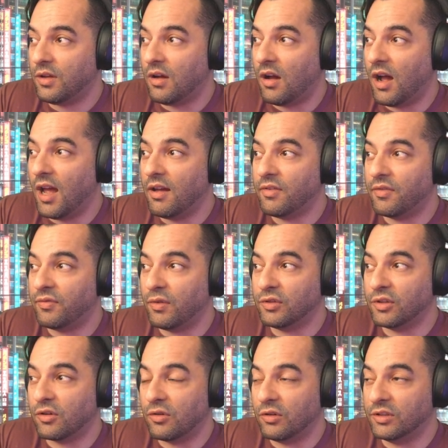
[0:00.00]
I have a
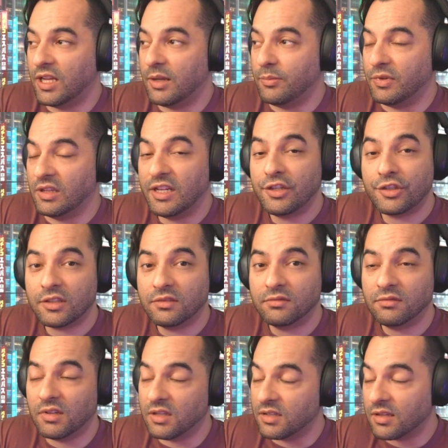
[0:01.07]
folder called
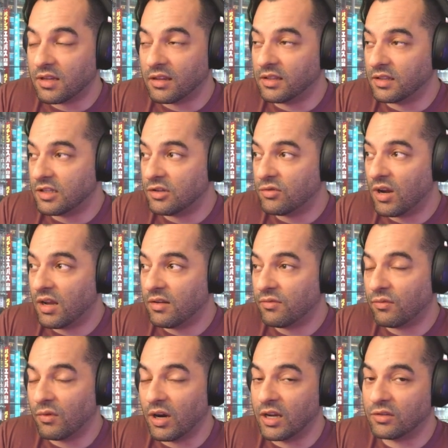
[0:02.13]
Emulation inside the D drive
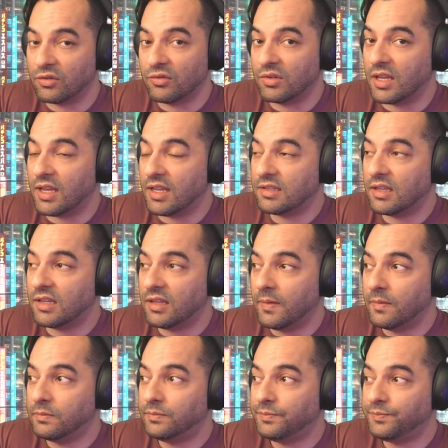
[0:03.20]
where I threw the ESDE.
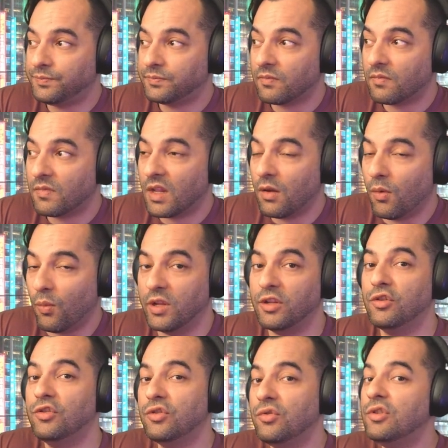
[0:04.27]
When
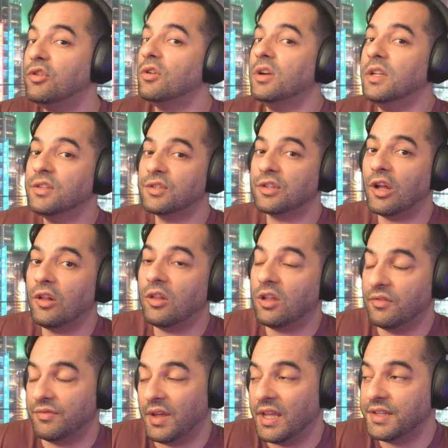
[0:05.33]
you do your install
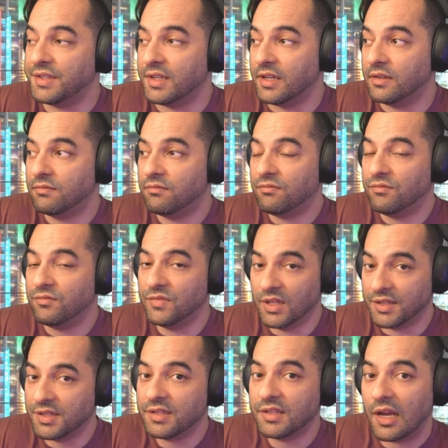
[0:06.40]
of ESDE,
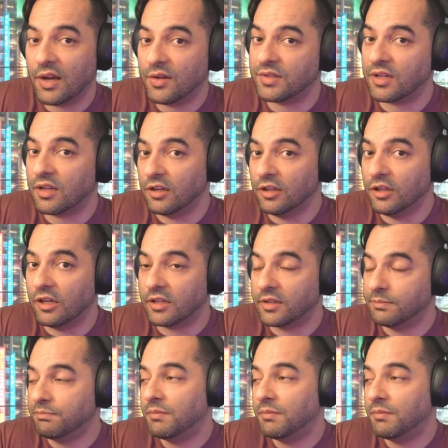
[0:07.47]
this is how it's going to look.